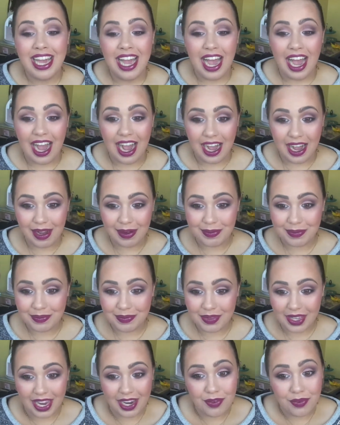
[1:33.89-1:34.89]
Um,
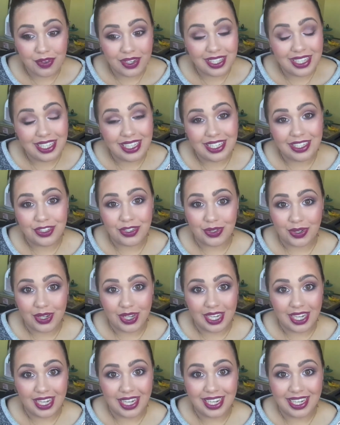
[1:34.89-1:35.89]
I really
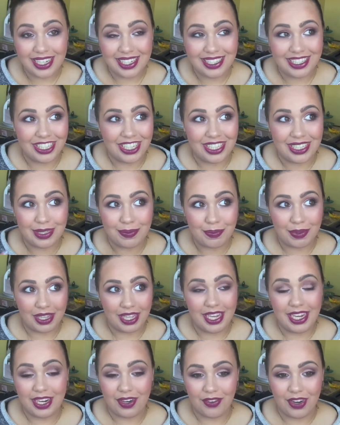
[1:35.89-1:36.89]
enjoy just
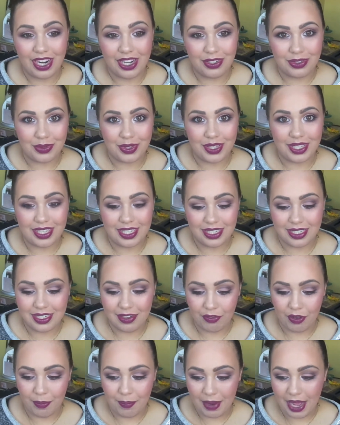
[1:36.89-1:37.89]
playing around with
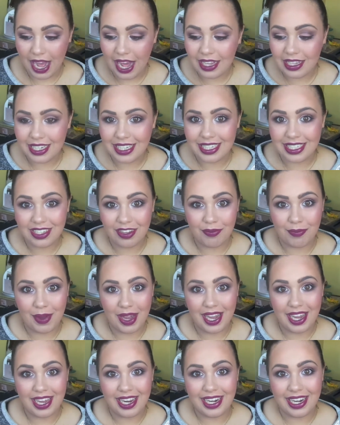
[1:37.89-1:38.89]
different palettes of
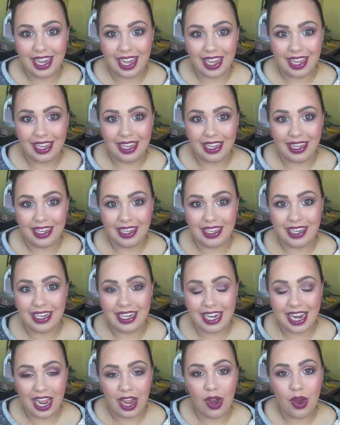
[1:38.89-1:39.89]
mine. I can
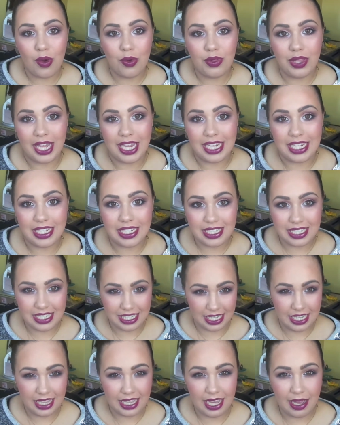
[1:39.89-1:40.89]
now like
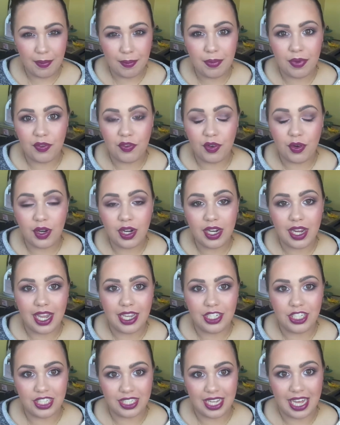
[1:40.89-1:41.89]
see them. Before I
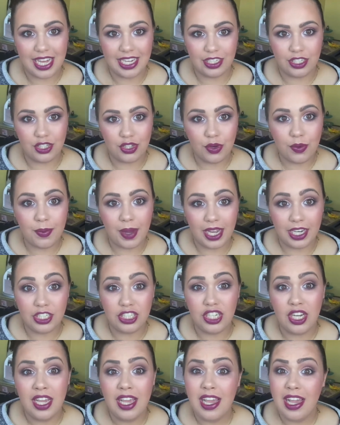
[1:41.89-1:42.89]
just had so much
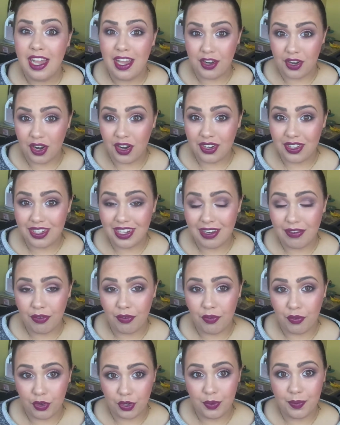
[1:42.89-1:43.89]
and not enough
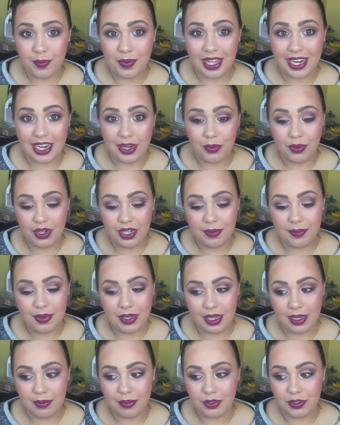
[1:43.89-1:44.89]
room that I wouldn't be
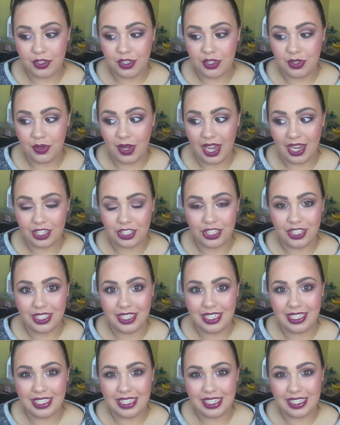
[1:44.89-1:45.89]
able to
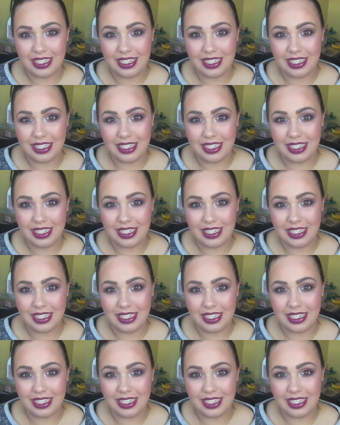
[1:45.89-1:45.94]
actually